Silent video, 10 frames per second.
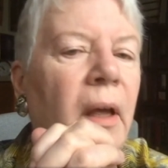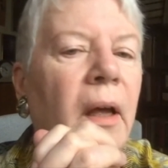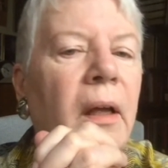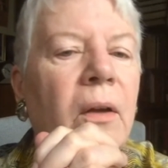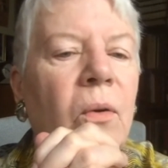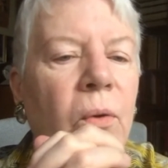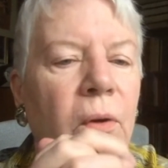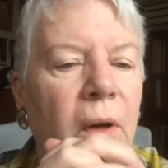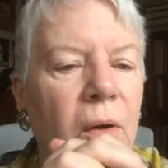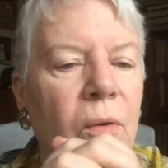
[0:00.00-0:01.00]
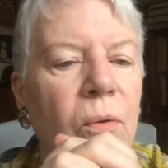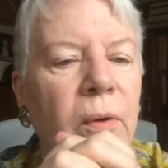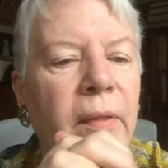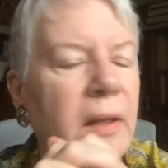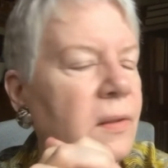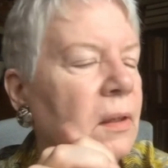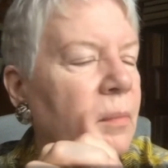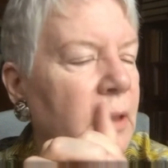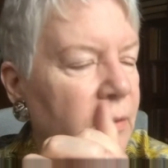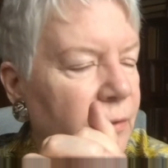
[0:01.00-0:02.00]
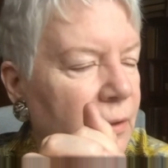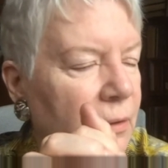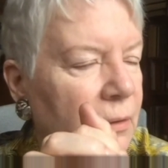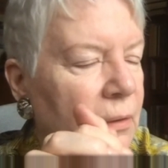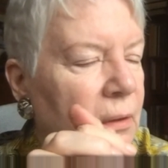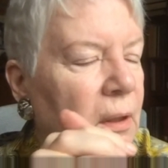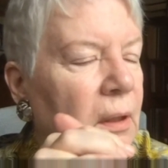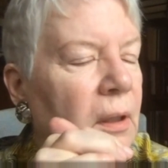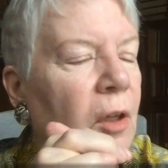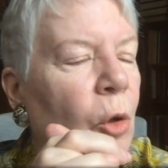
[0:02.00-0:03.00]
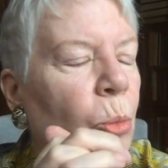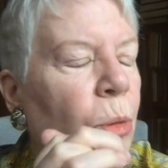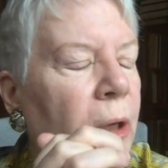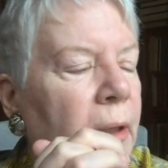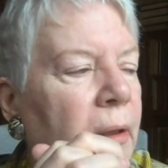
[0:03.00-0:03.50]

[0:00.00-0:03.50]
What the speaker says: or no, that's going to be difficult. But,